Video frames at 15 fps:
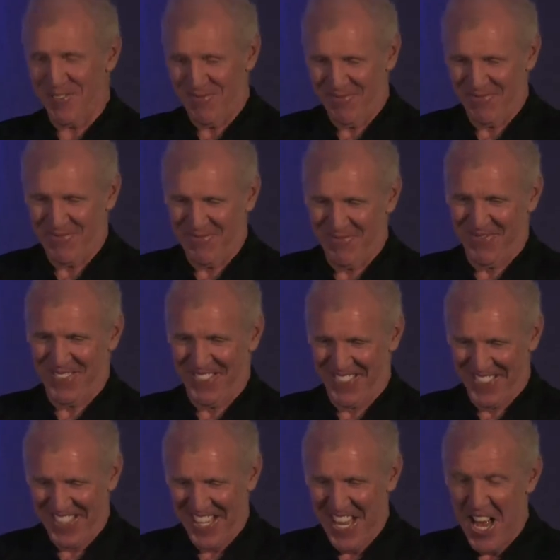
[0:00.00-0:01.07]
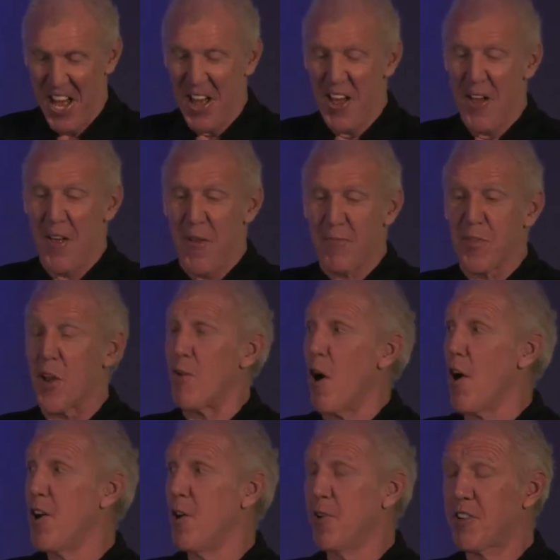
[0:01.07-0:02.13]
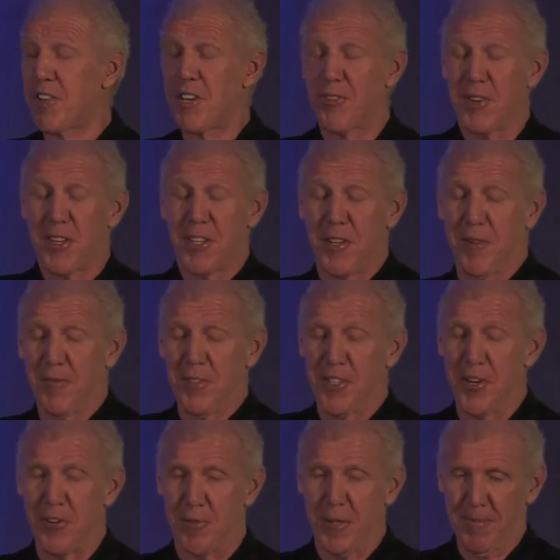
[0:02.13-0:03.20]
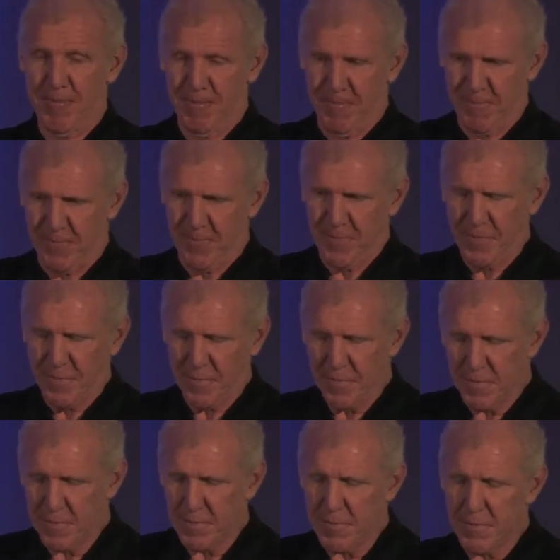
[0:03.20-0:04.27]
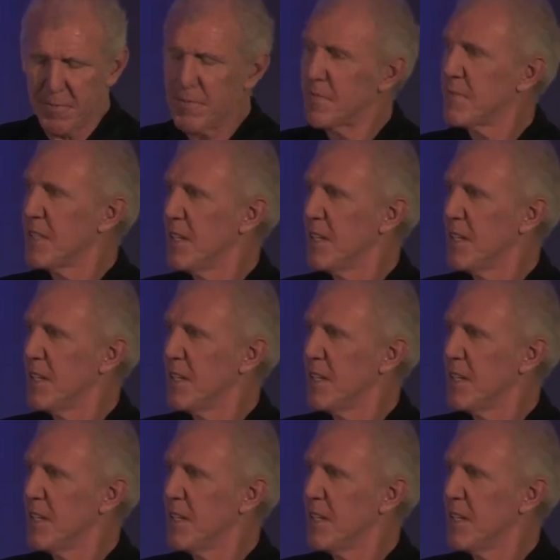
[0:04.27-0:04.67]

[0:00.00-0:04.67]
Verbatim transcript: Okay. So there you, are no secrets. So, so, Bill, you told me I could tell you to shut